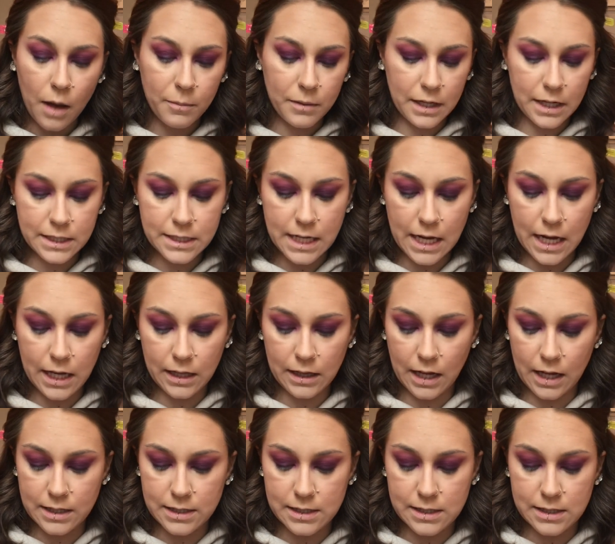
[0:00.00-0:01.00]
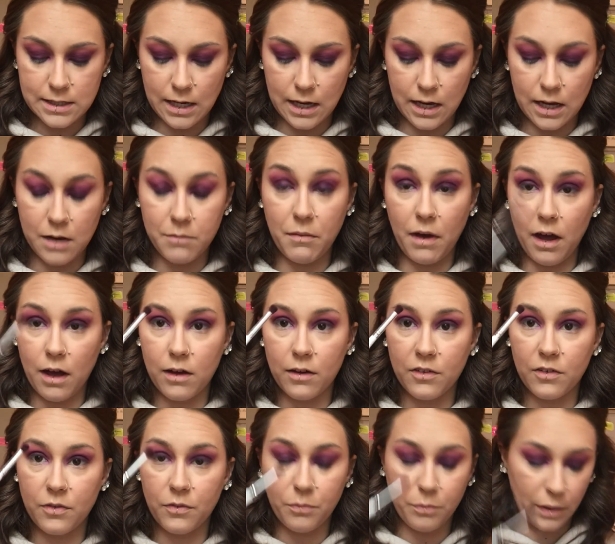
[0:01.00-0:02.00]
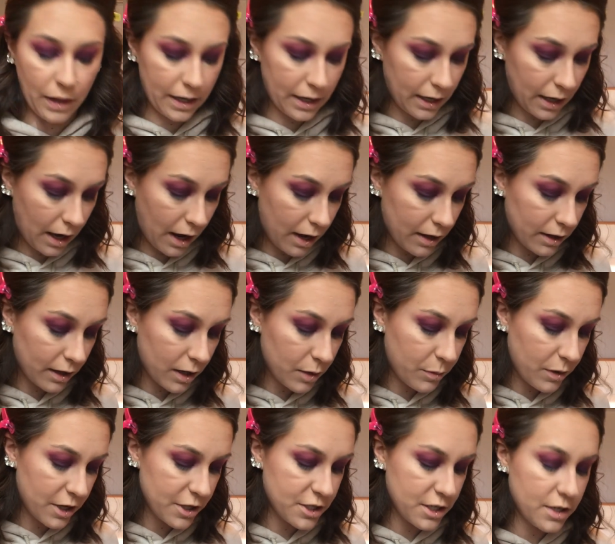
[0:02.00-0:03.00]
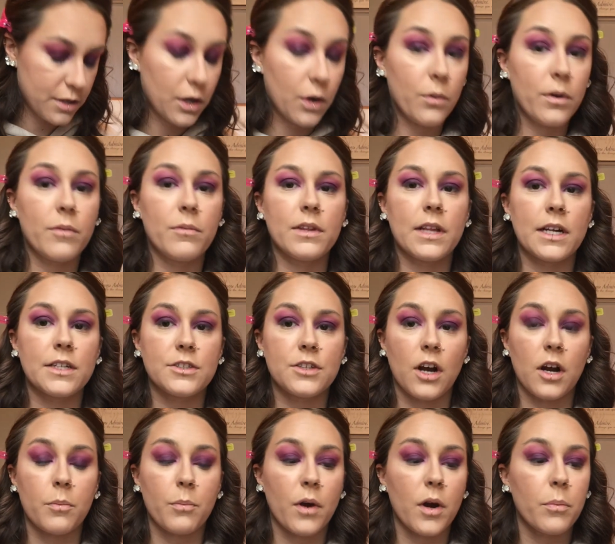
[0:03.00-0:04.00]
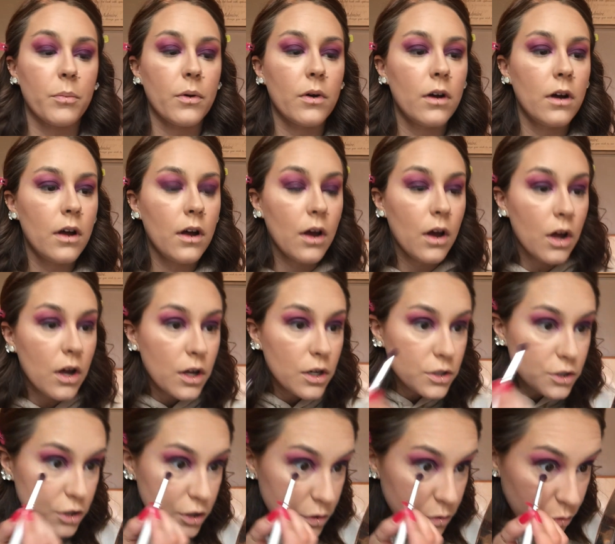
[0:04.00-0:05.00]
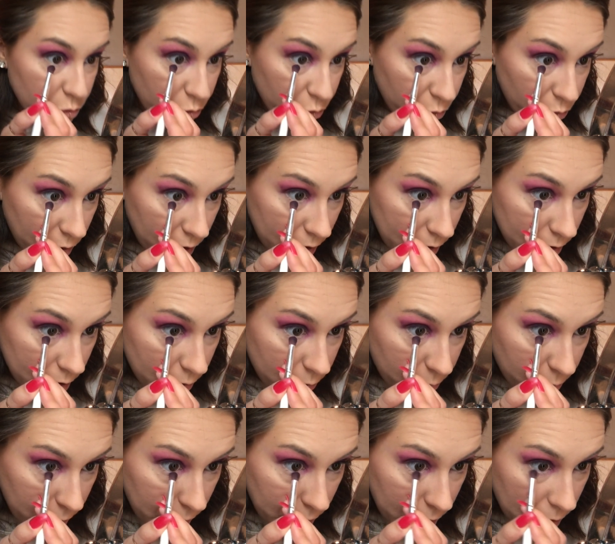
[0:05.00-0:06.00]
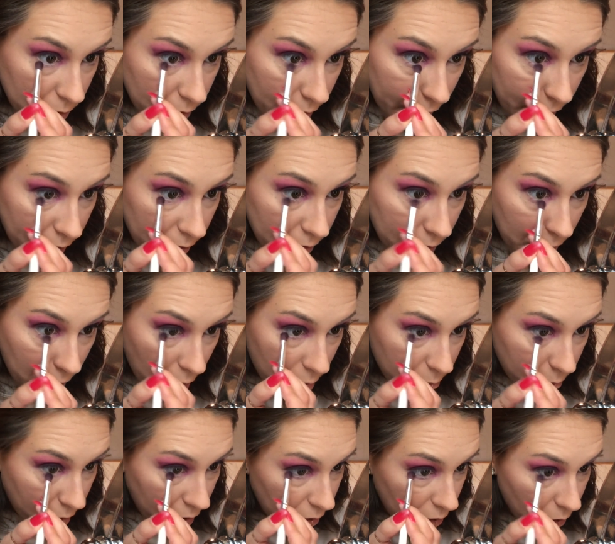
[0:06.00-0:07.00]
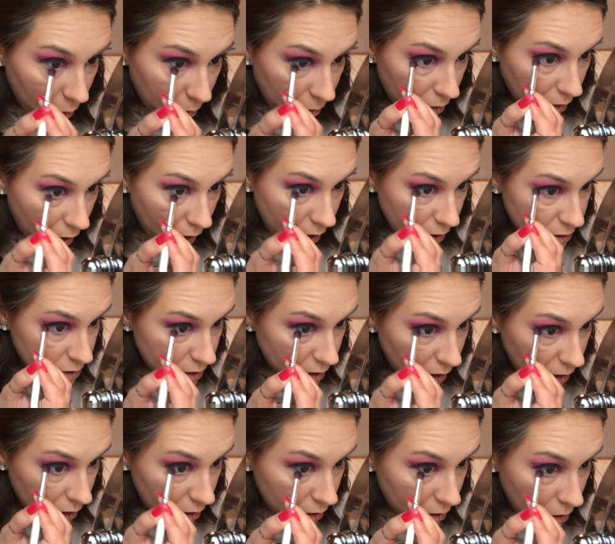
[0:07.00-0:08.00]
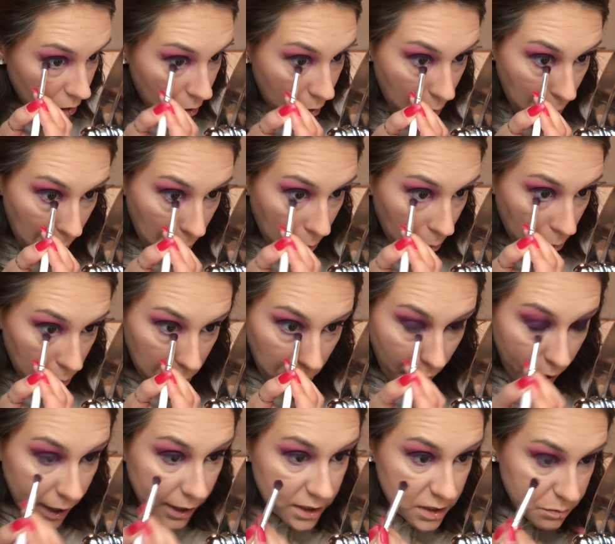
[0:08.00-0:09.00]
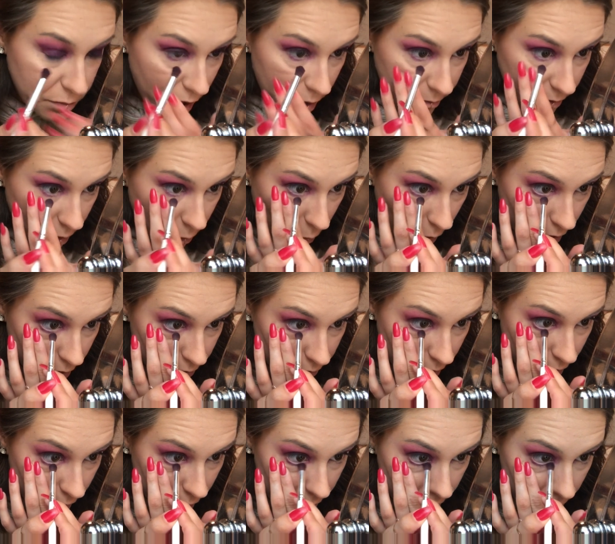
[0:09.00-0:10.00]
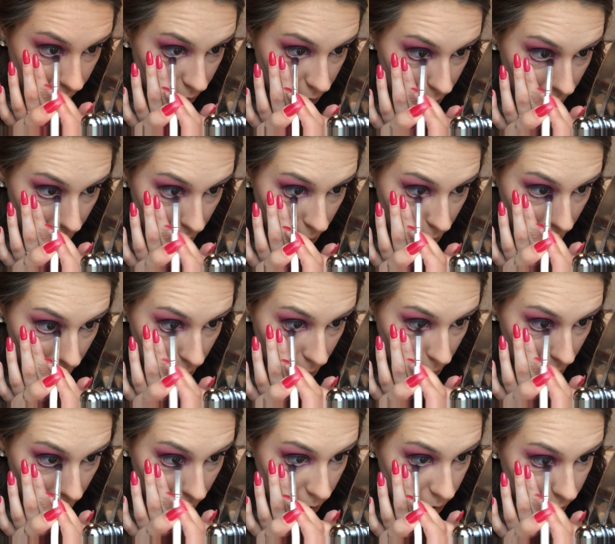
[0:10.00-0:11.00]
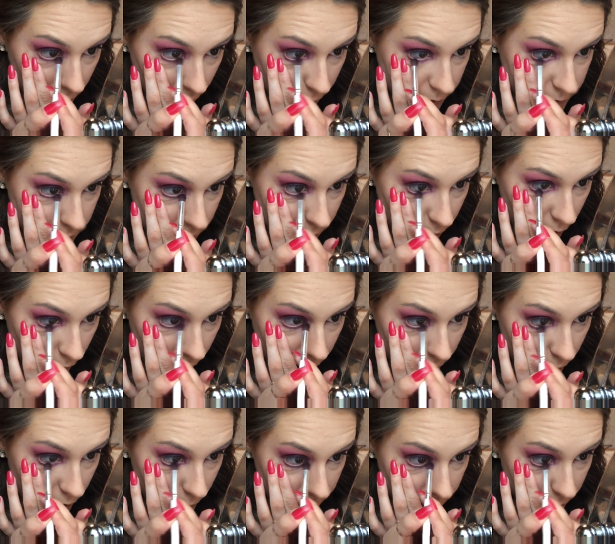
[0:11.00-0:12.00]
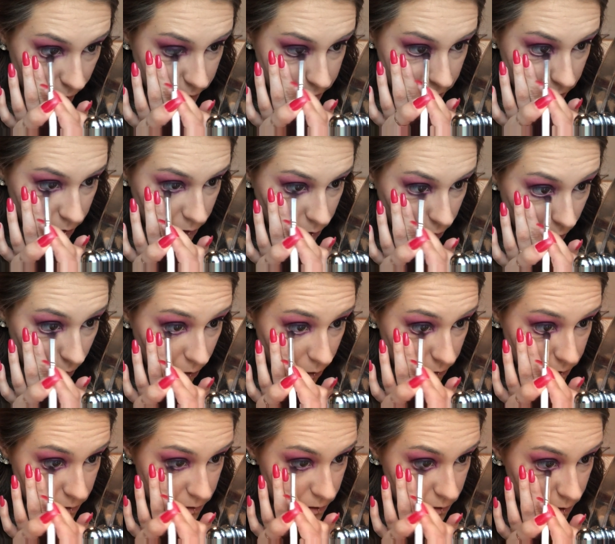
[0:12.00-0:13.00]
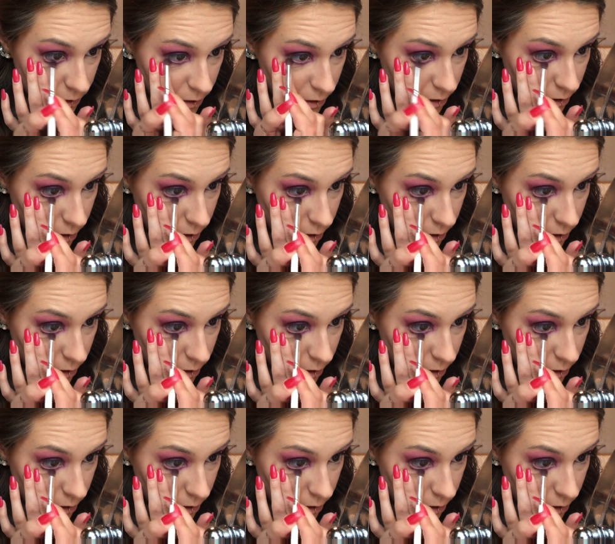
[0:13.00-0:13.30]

I'm going to take that same e.l.f. blending highlighter brush and go in with that dark purple, just really, really lightly on my lower lash line, right by my waterline. Nice and high up, nice and close.